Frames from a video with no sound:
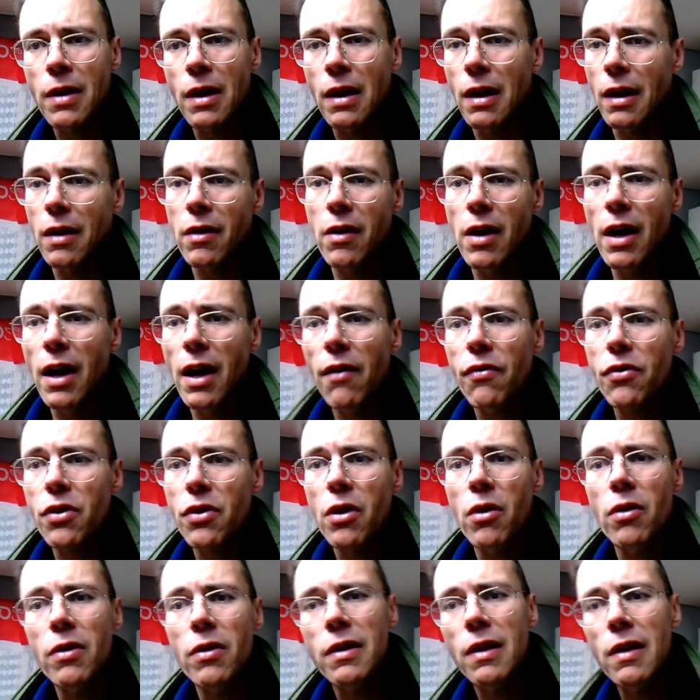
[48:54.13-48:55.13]
and I don't have
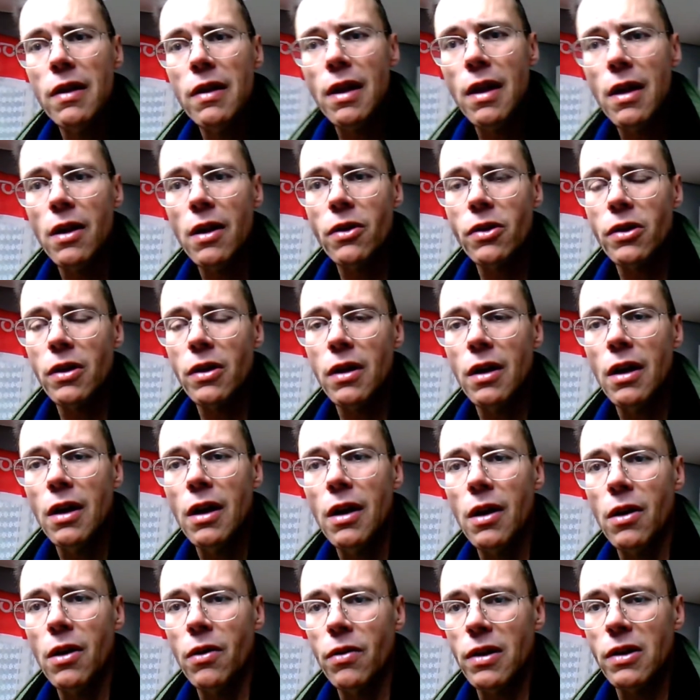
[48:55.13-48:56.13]
to go into details on
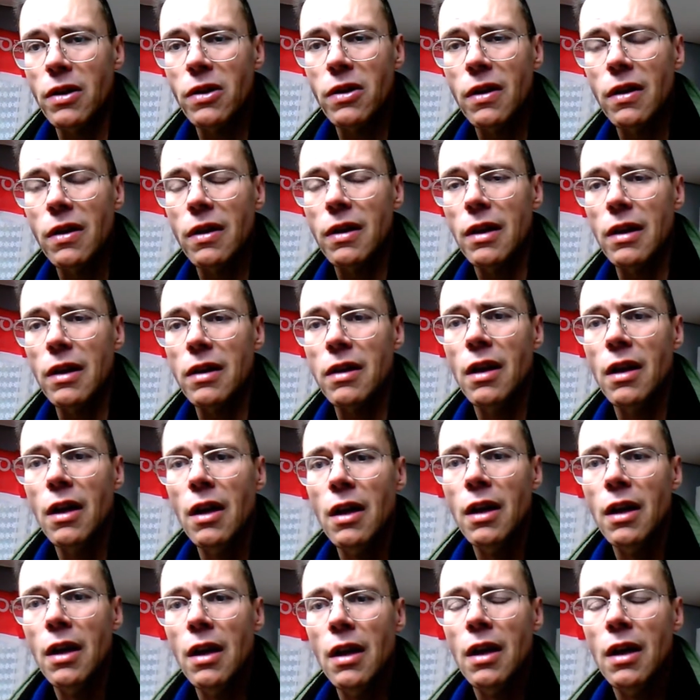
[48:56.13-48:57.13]
how, this and that.
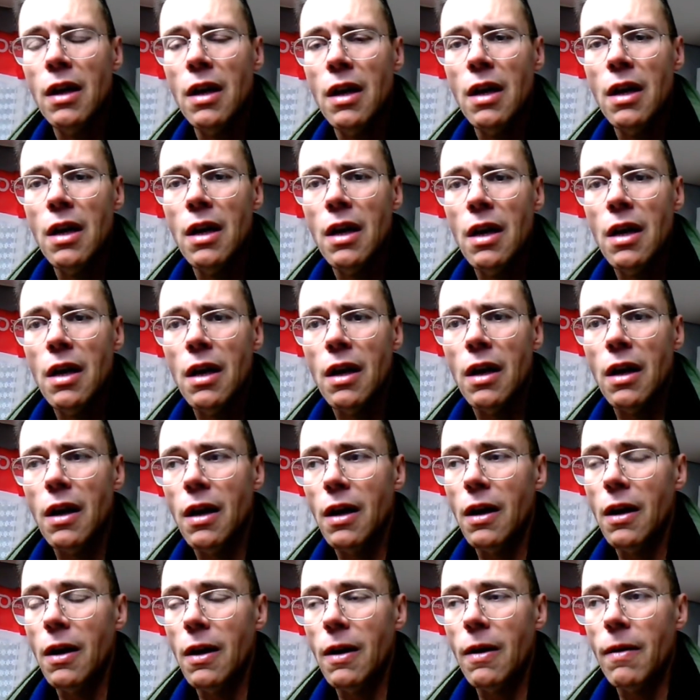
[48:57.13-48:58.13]

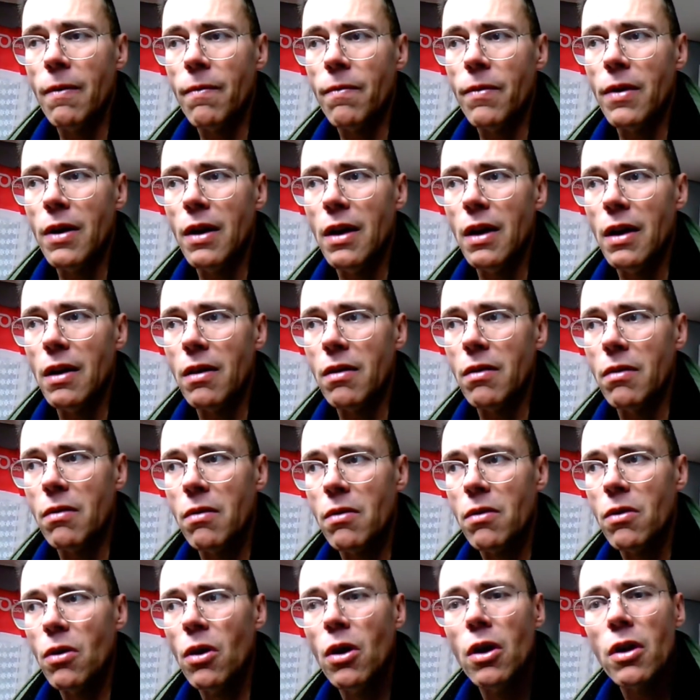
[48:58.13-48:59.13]
Uh, it
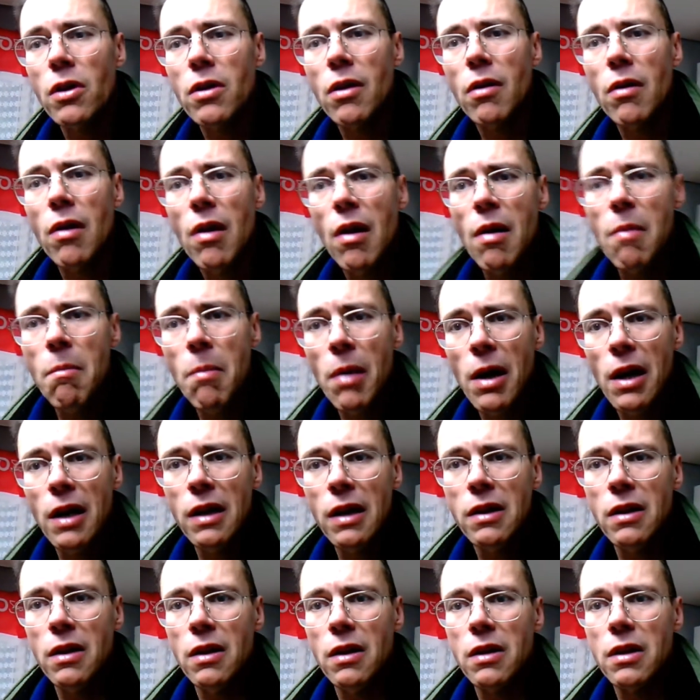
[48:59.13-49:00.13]
totally
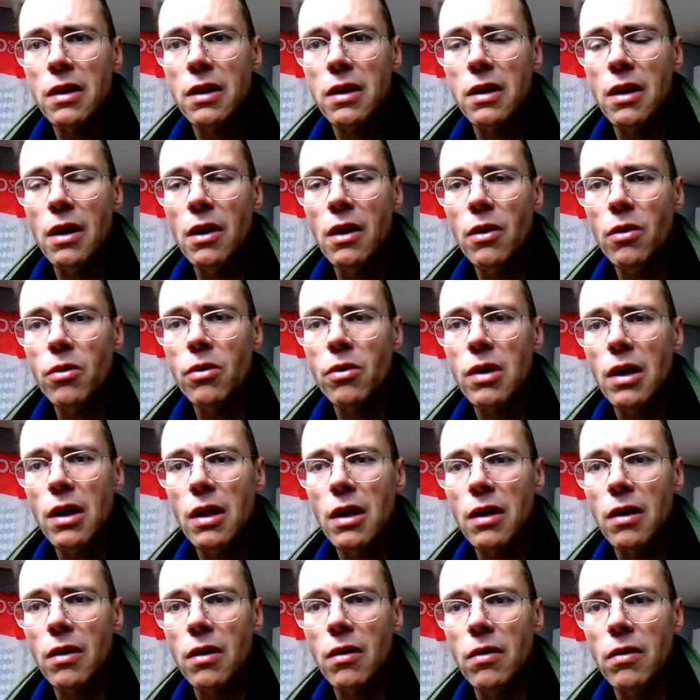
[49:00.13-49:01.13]
reminded the whole
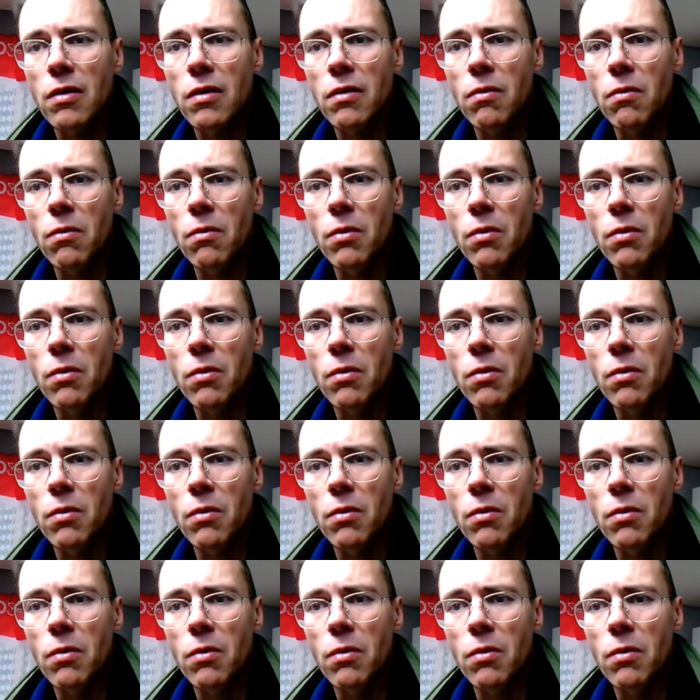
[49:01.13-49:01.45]
thing on